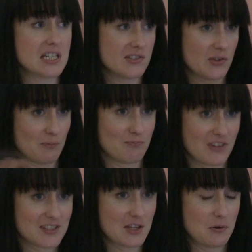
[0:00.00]
so
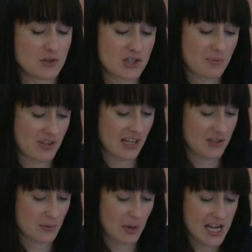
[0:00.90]
that's the ownership thing out
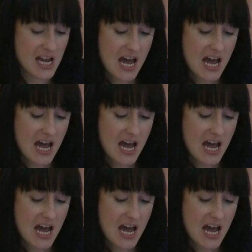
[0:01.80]
of the way.